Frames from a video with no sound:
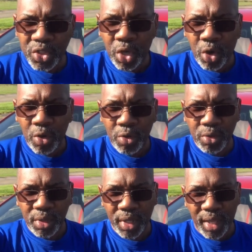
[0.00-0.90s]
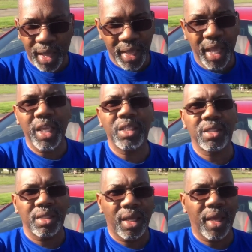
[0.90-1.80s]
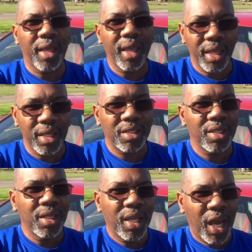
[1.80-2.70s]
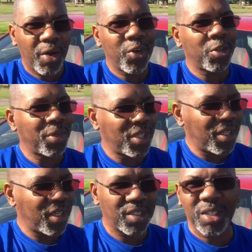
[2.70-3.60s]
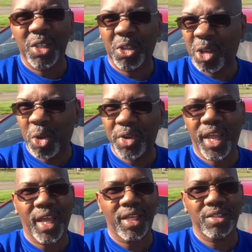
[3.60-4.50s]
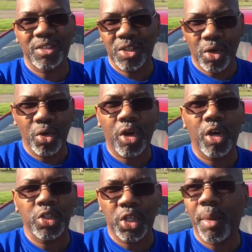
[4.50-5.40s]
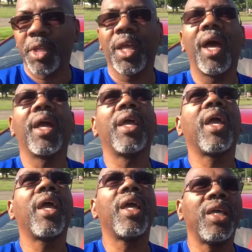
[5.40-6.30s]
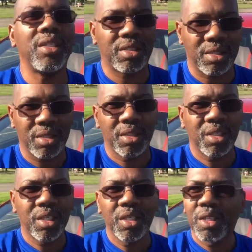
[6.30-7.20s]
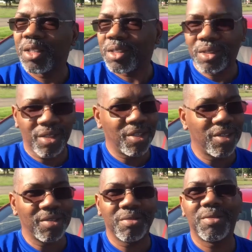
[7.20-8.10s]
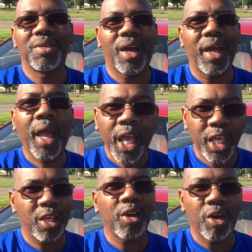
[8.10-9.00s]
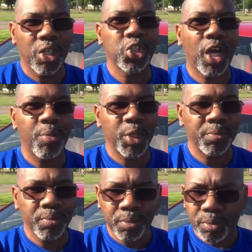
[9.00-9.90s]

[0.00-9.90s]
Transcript: so I hate I hate I'd rather be kicked in the gonads than to go car shopping I hate oh I hate car shopping